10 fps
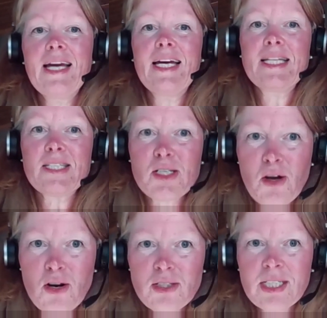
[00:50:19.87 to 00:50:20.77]
it's
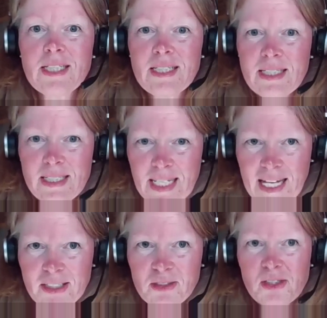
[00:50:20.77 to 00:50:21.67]
not
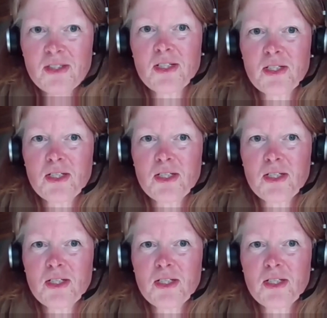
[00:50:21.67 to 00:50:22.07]
dangerous